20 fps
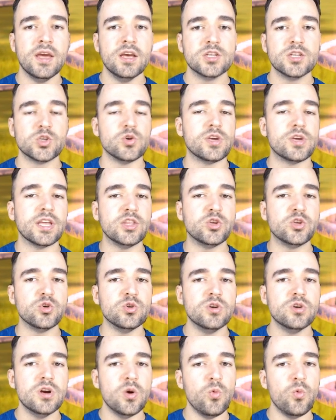So you can
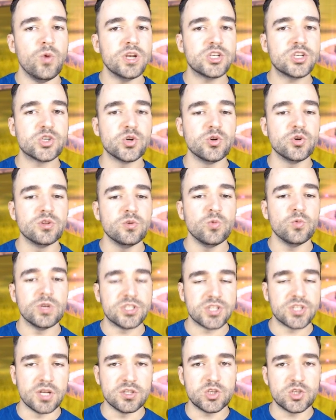do Richard with
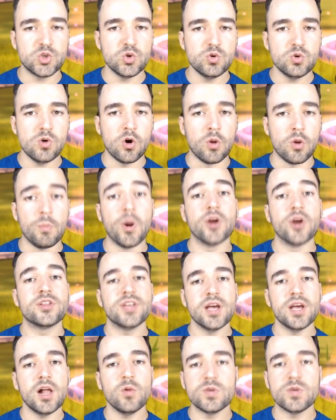Sun Tzu or
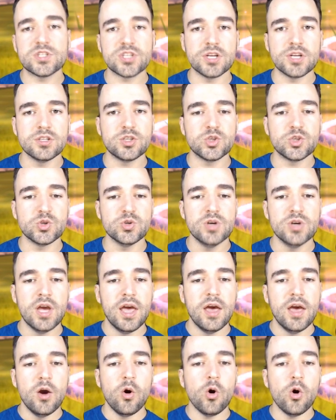Martel with Sun Tzu,
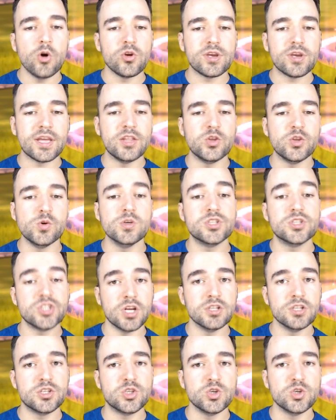or you can do
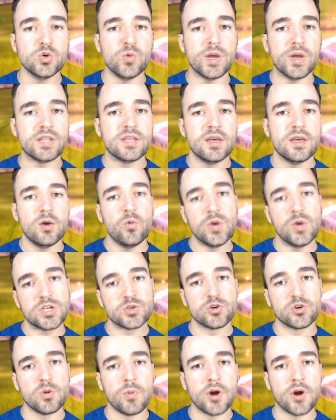Sun Tzu with
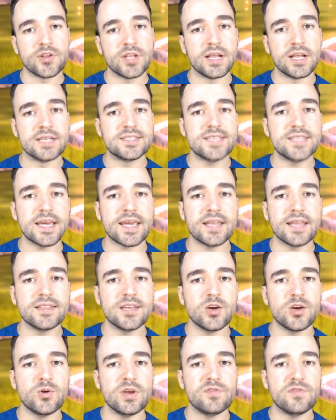Richard or Martel as
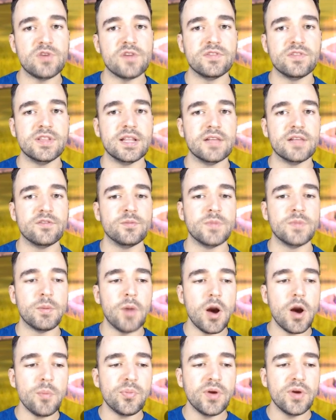secondary if you haven't leveled them
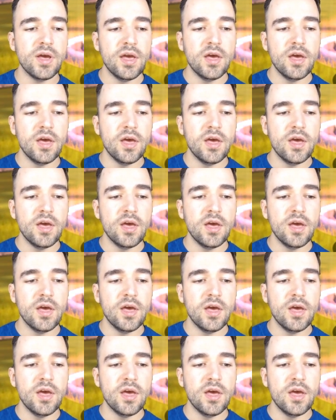up,